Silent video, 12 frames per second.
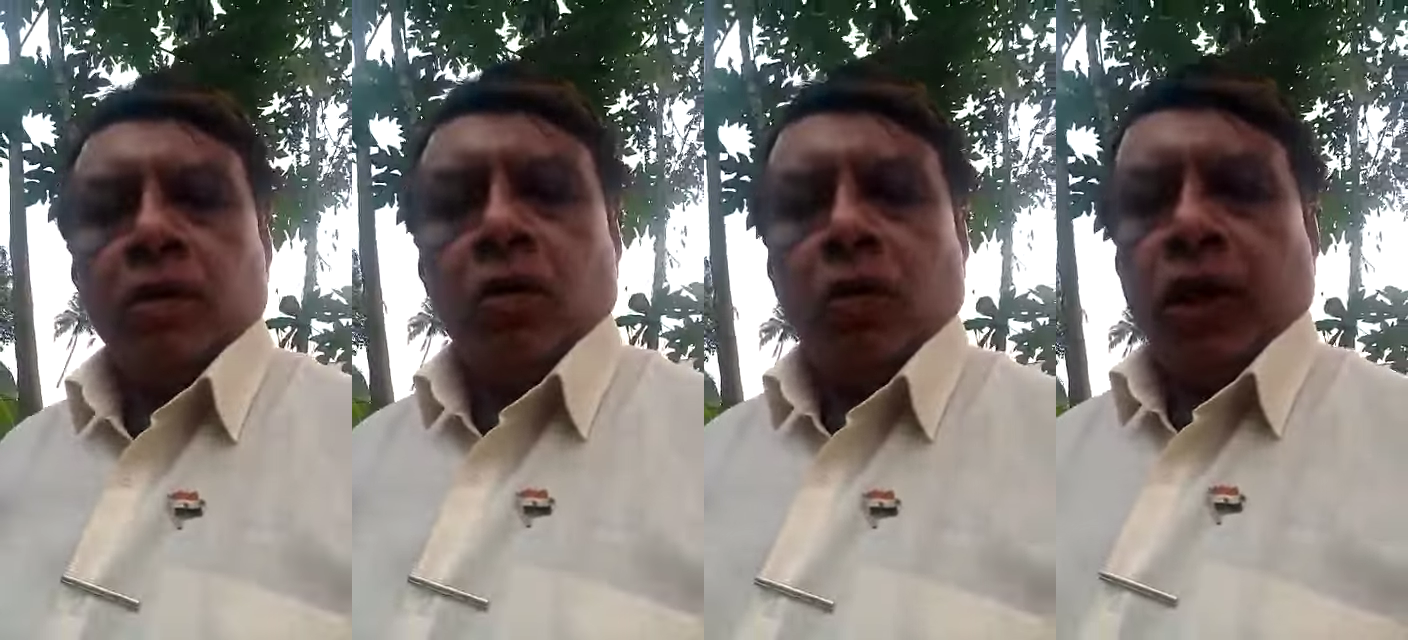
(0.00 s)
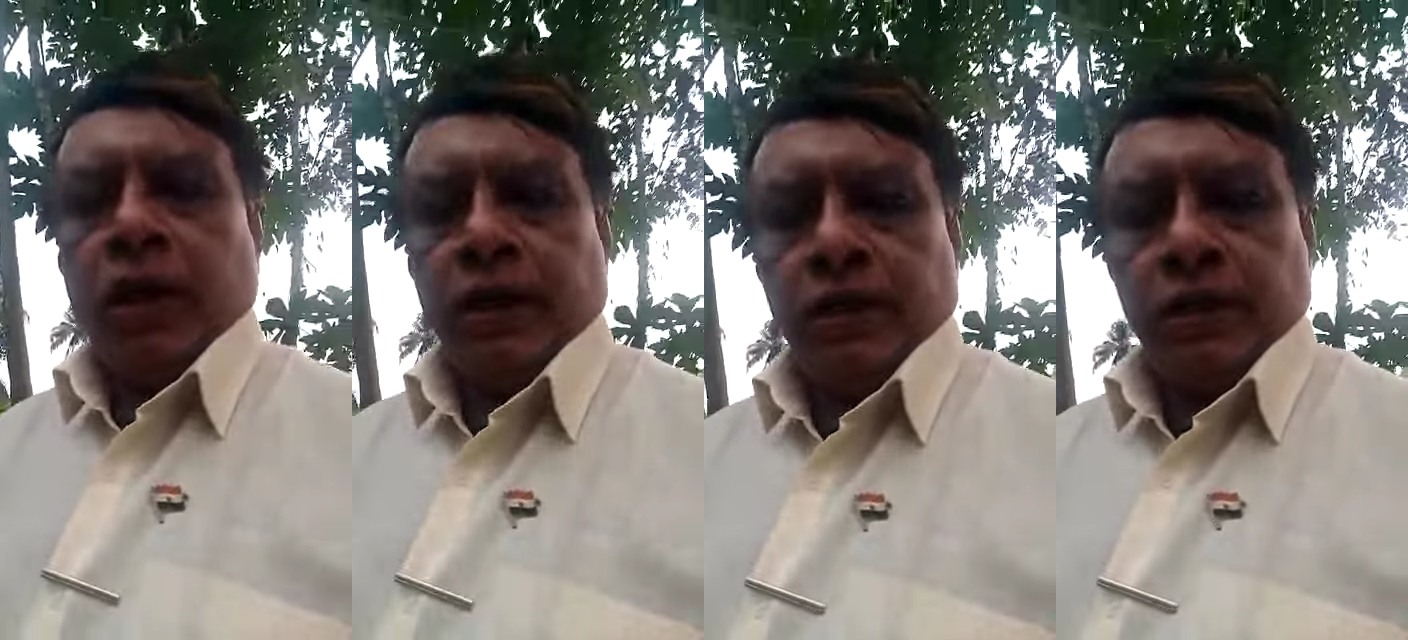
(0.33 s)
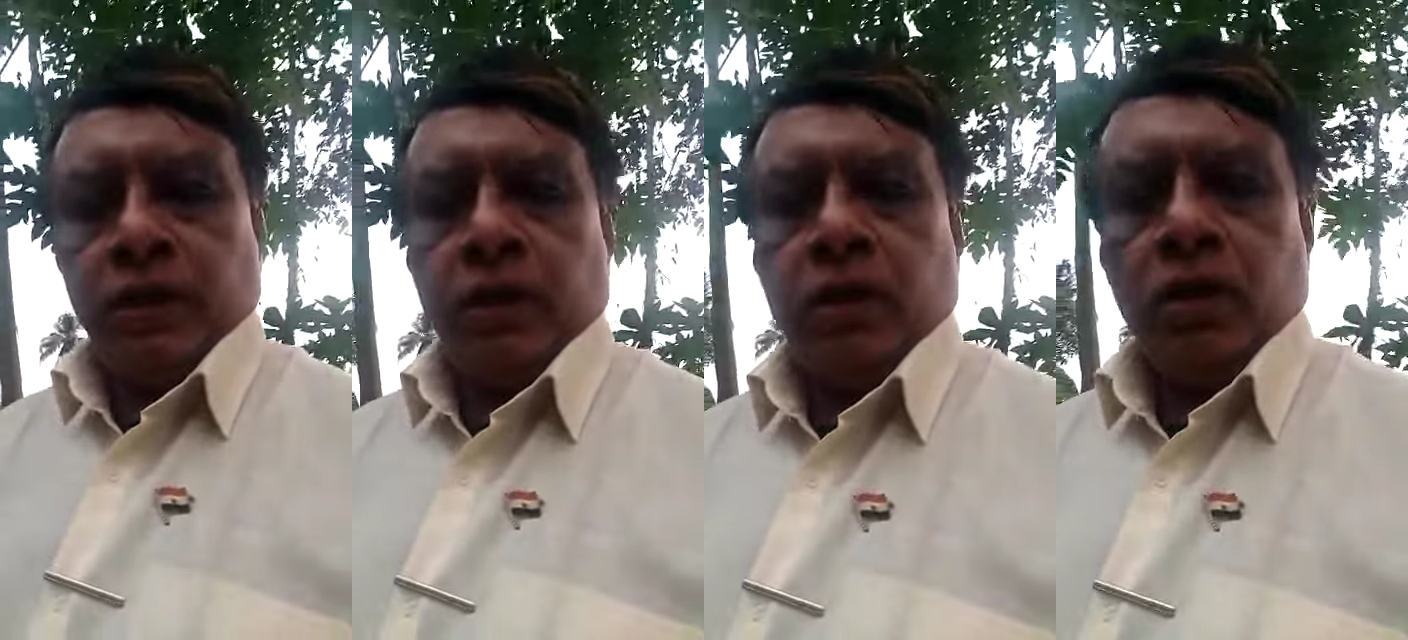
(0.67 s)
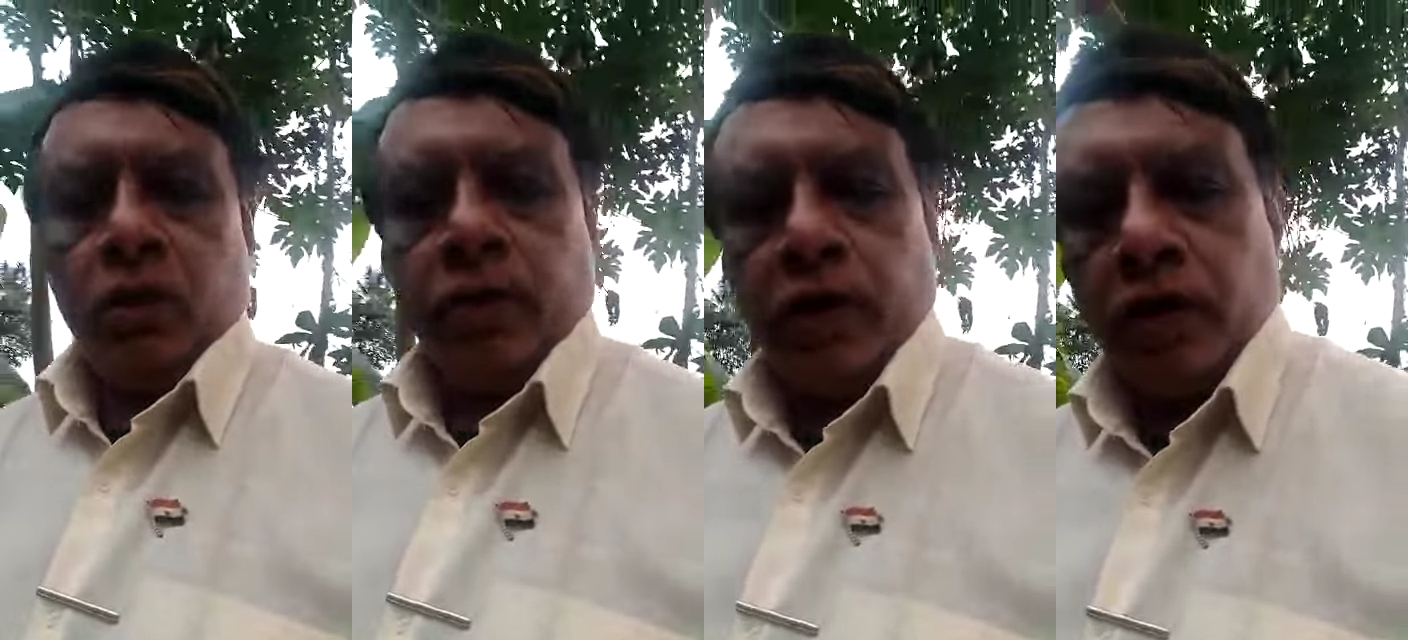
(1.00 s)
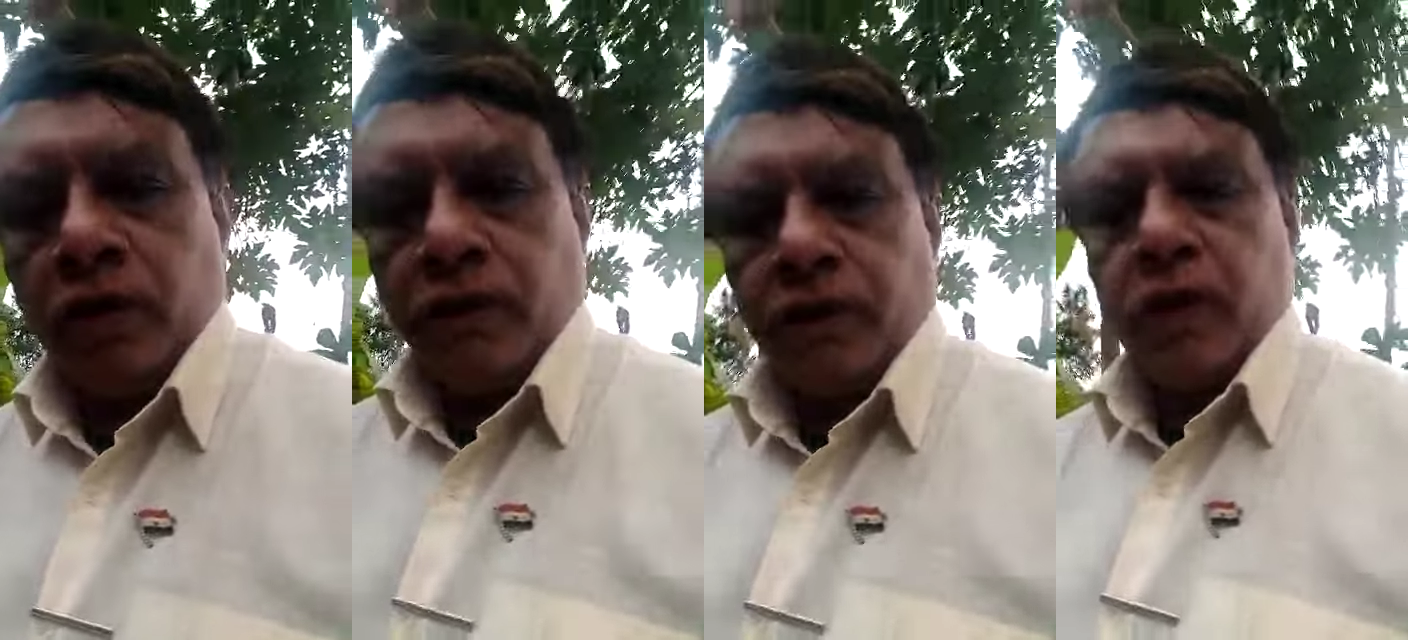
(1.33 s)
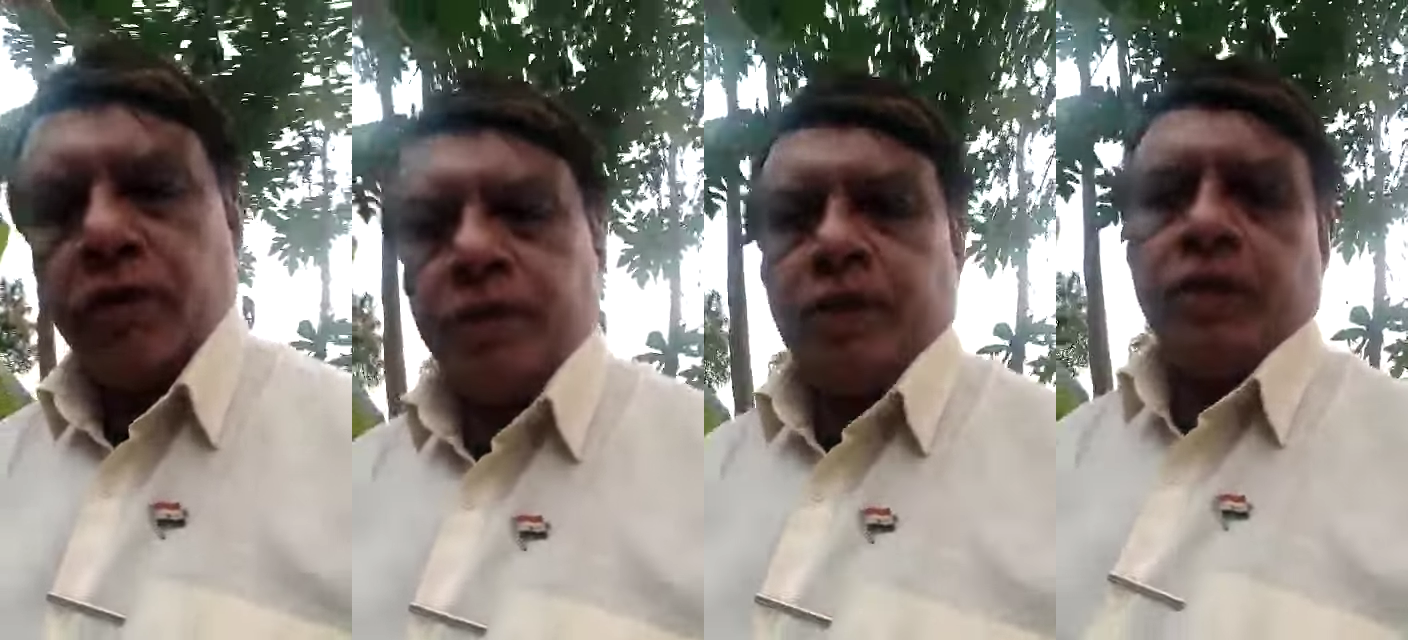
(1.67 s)
why there is so much
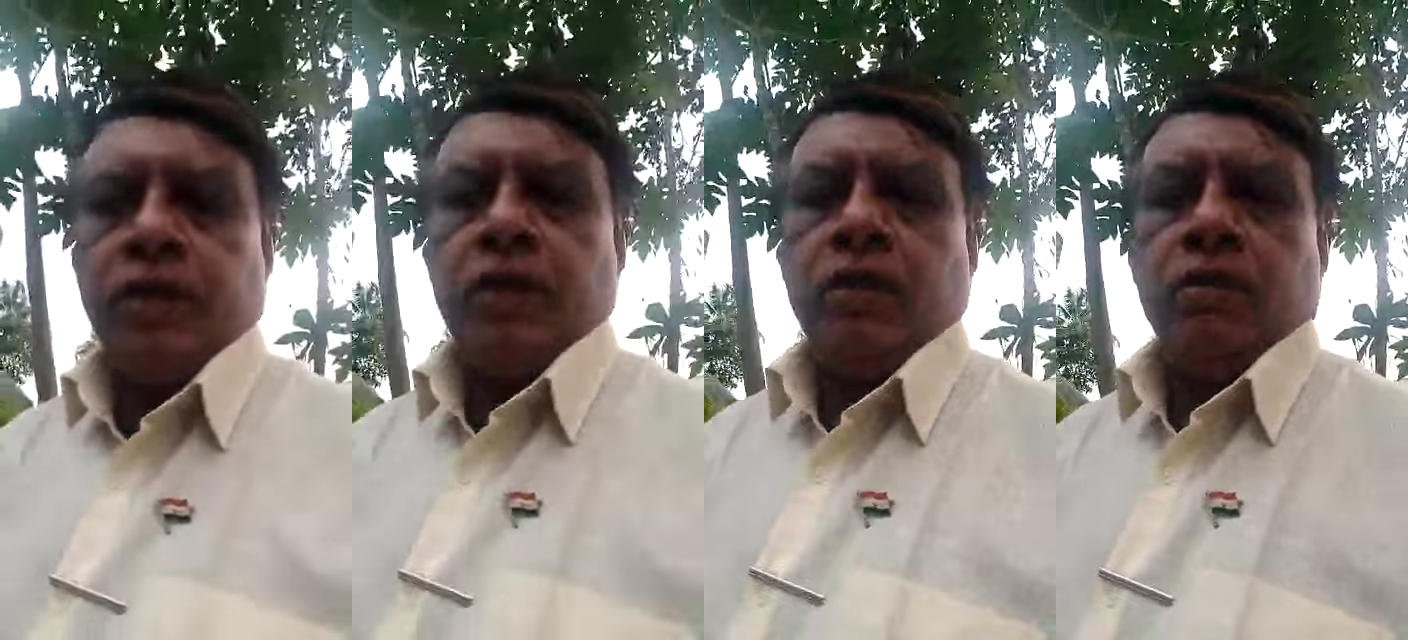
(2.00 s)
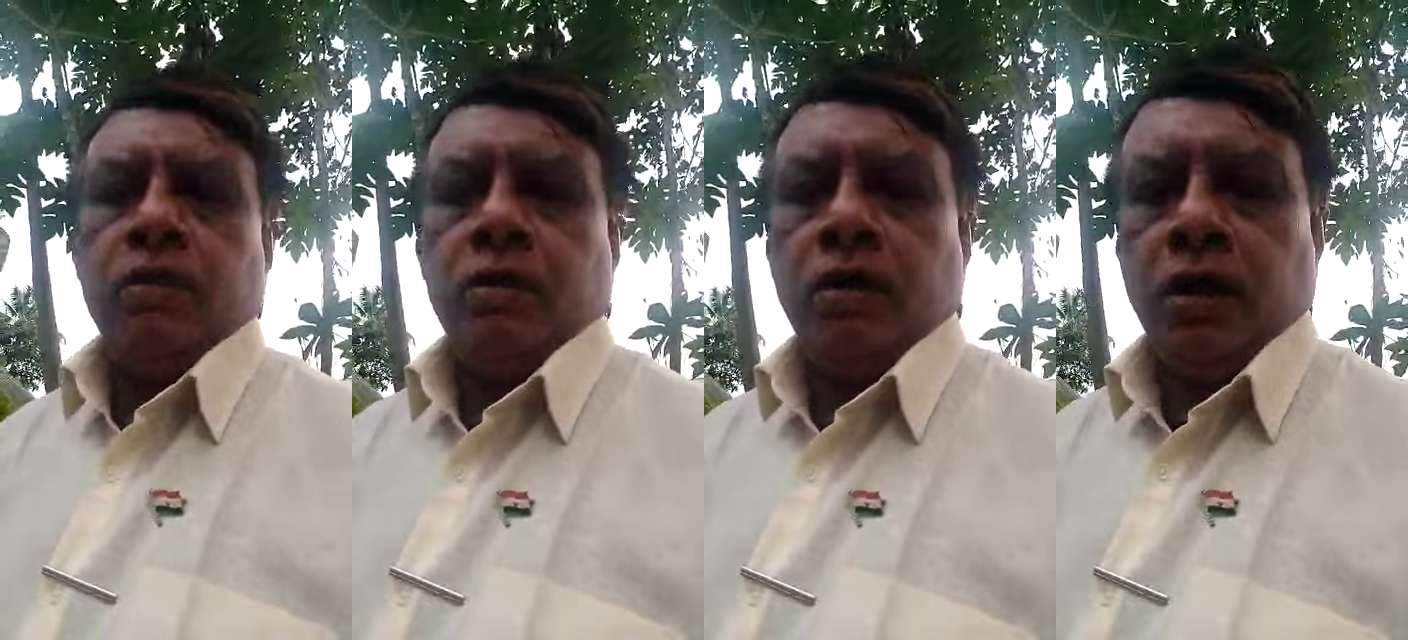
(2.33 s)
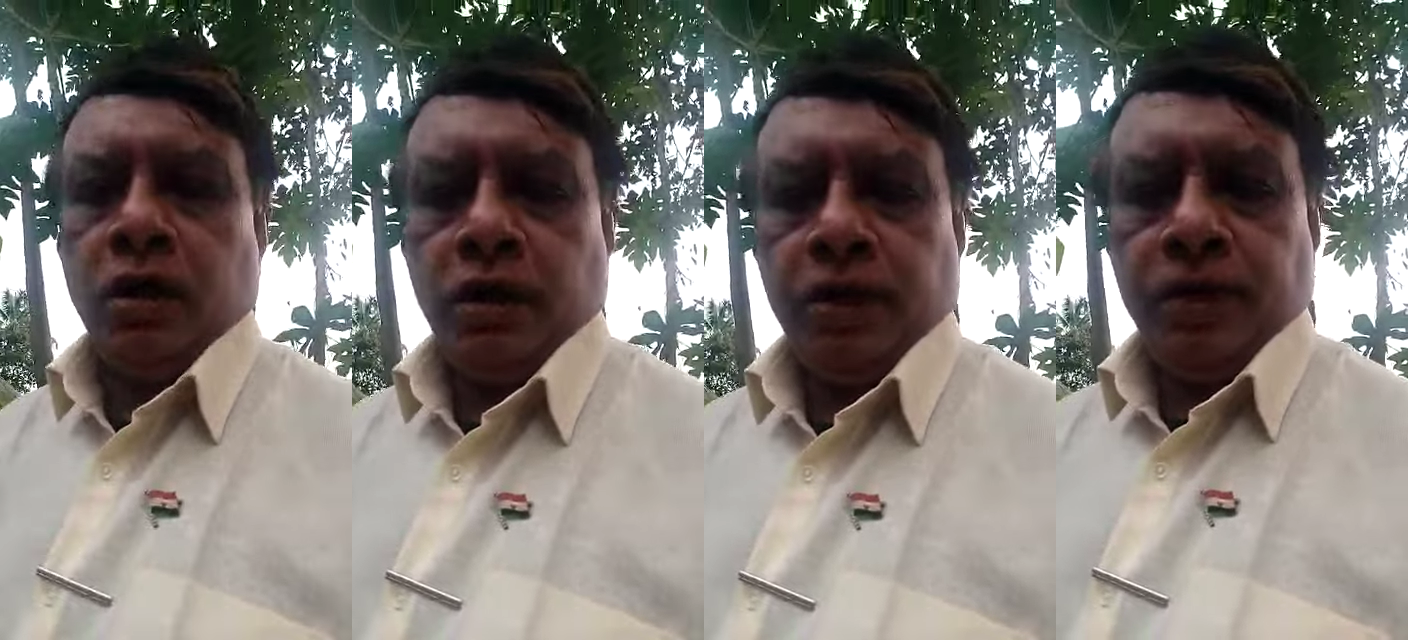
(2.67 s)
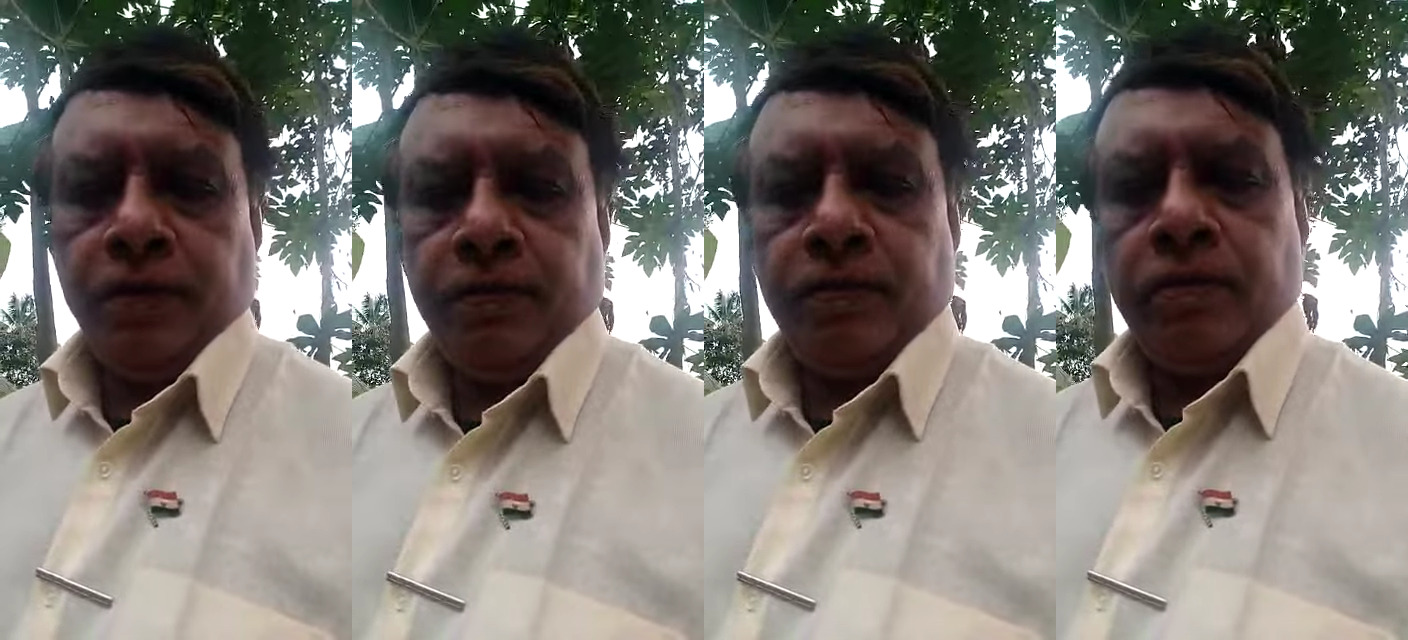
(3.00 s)
difference between the